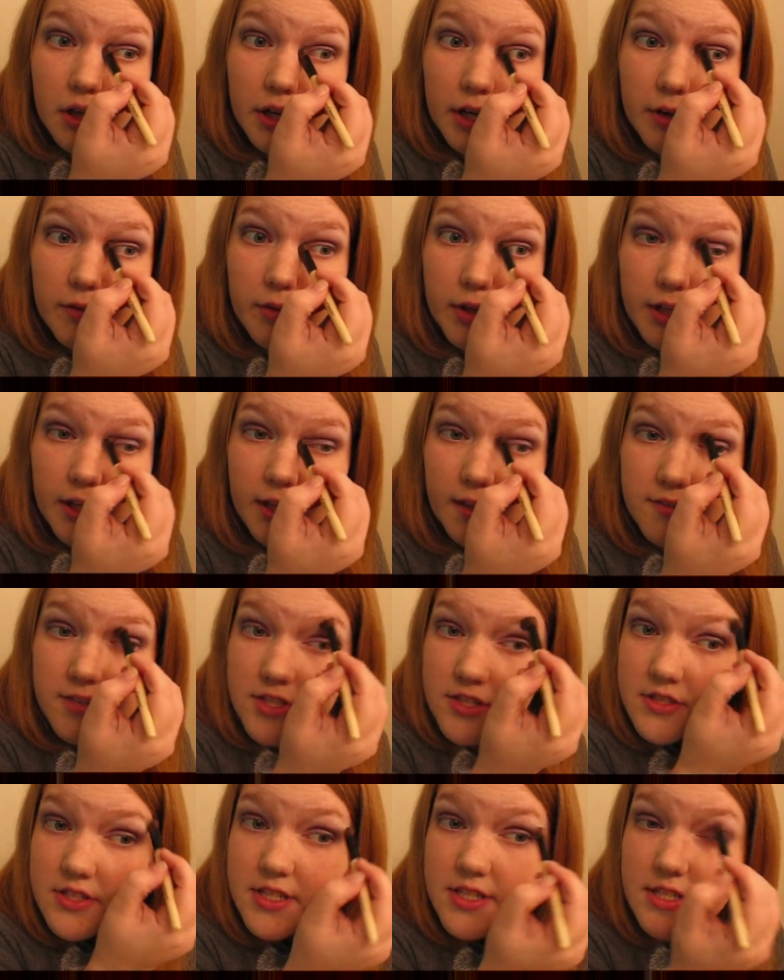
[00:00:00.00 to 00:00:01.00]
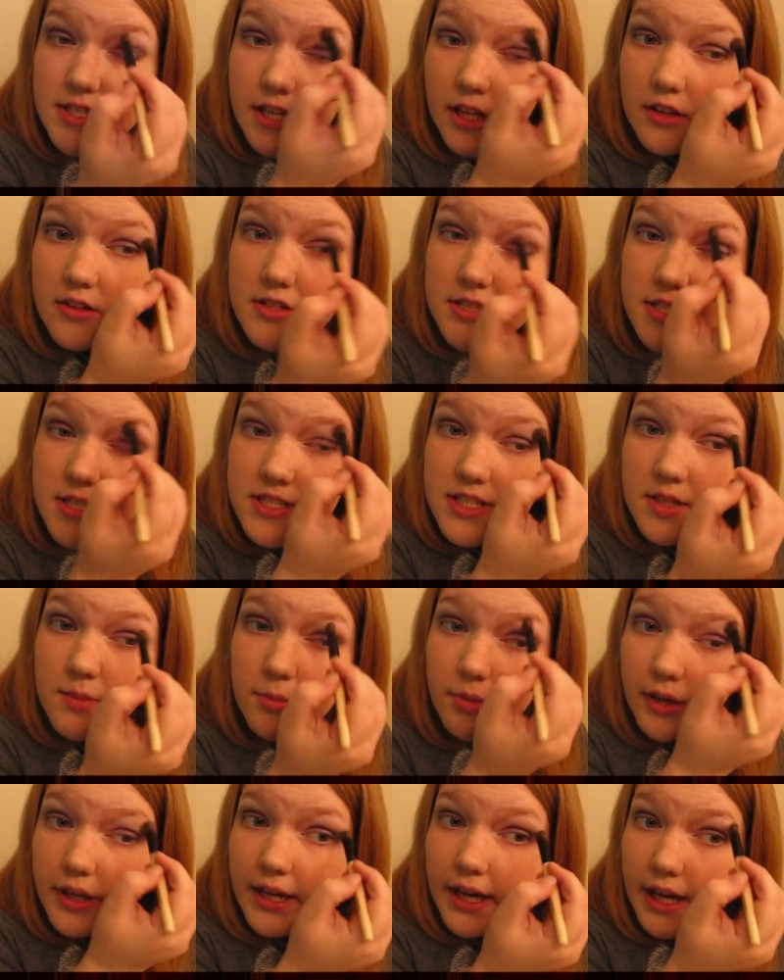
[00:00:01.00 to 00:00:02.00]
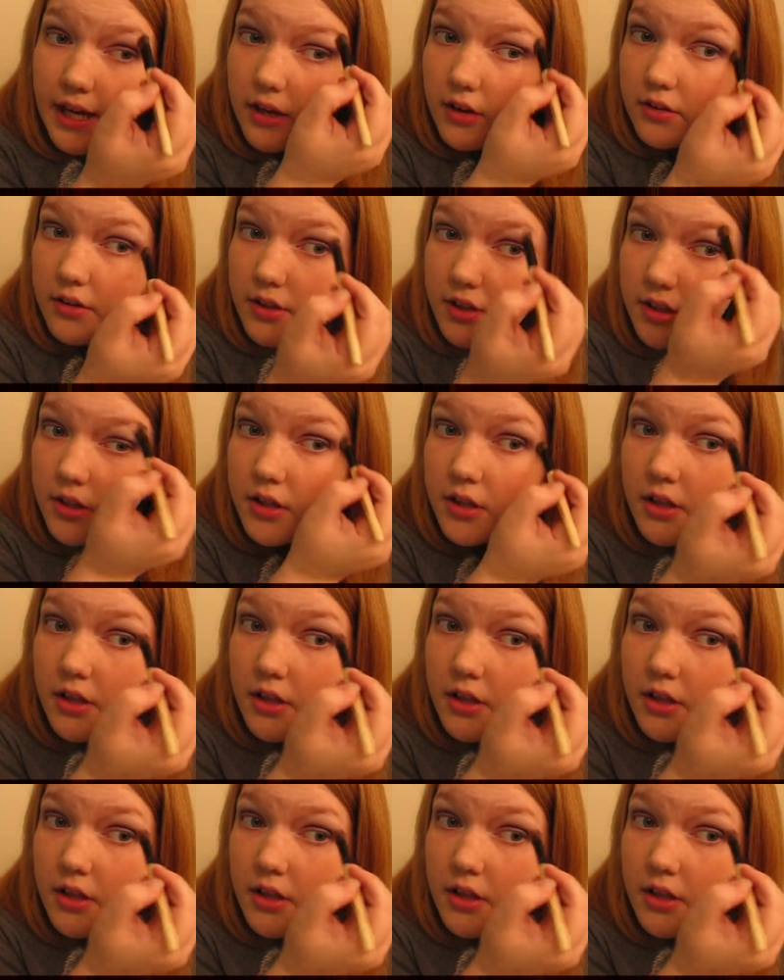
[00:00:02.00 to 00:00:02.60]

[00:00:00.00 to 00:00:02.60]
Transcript: I really love to use these colors because they bring out